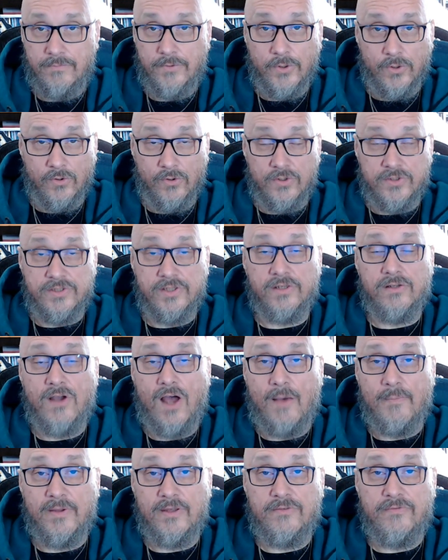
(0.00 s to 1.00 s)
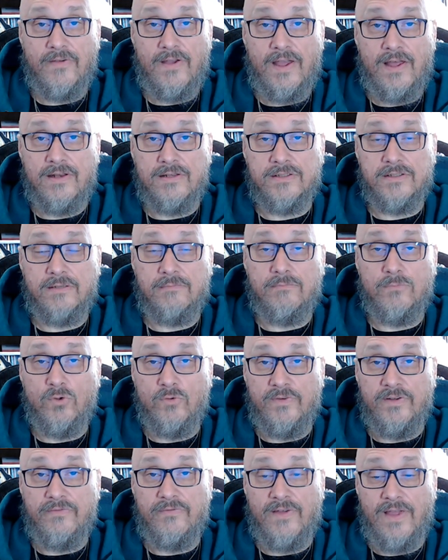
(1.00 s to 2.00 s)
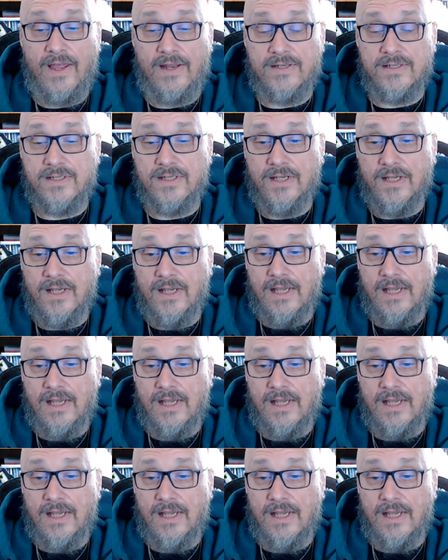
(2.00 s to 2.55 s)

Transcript: nerds and comics fans and movie fans.